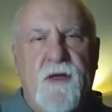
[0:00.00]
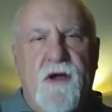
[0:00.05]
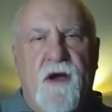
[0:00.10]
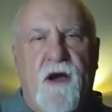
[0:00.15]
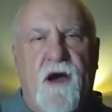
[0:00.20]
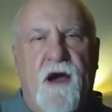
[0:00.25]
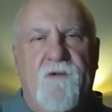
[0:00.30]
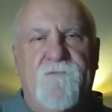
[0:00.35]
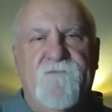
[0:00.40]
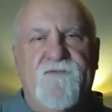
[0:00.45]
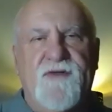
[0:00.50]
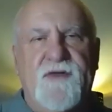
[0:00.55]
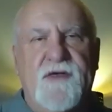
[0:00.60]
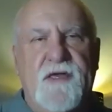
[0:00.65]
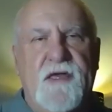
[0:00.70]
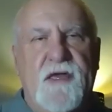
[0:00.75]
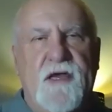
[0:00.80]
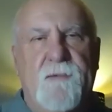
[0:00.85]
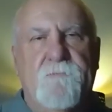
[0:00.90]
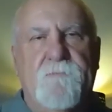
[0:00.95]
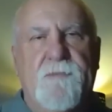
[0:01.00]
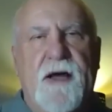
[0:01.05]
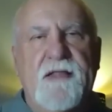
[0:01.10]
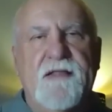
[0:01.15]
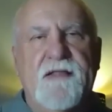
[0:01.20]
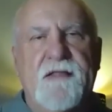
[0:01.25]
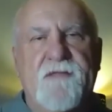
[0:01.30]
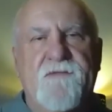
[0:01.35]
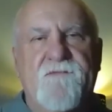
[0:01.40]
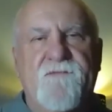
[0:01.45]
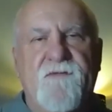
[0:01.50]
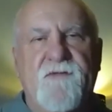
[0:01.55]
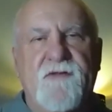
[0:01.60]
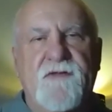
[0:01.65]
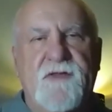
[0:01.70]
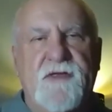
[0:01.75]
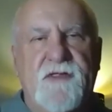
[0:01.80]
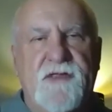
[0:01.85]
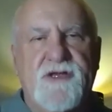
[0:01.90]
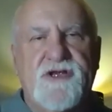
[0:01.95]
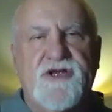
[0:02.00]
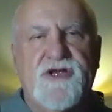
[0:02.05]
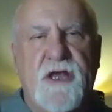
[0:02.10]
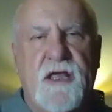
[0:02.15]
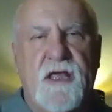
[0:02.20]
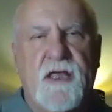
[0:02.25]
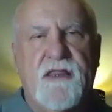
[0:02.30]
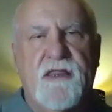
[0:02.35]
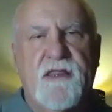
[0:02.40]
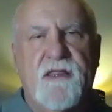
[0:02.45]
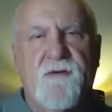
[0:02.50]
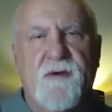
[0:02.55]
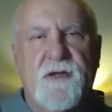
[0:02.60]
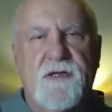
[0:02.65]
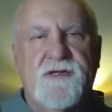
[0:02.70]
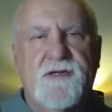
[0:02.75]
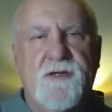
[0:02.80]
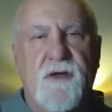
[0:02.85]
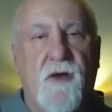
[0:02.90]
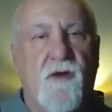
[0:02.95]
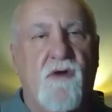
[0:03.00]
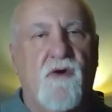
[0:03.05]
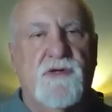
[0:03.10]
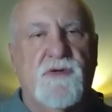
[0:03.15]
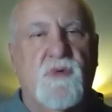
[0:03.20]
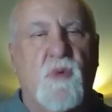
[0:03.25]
off the button to the sheath, which of course